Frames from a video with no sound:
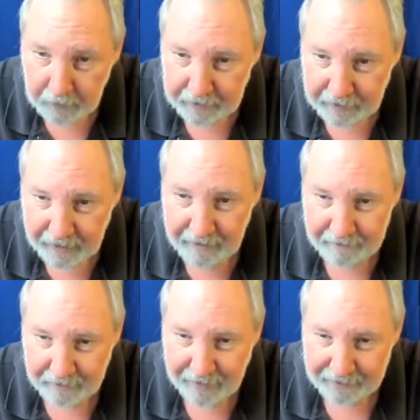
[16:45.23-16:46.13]
a
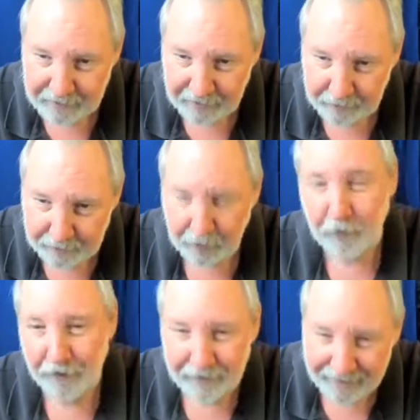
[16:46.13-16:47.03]
Dave at Tullowit.
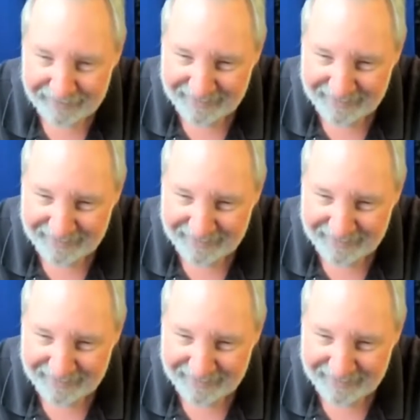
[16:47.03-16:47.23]
Oh, okay.